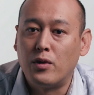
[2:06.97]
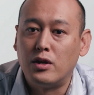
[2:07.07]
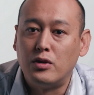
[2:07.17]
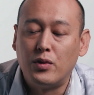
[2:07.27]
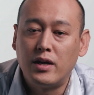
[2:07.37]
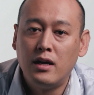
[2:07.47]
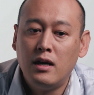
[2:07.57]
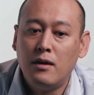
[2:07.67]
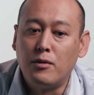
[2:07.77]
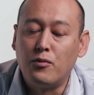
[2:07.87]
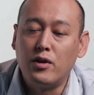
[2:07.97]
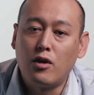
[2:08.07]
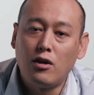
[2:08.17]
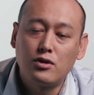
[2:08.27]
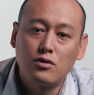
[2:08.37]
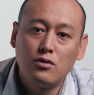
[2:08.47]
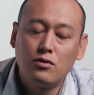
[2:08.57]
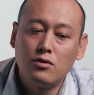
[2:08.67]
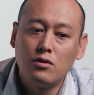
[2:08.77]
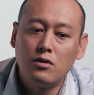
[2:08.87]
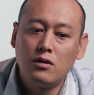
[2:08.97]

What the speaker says: are doing, but we are also,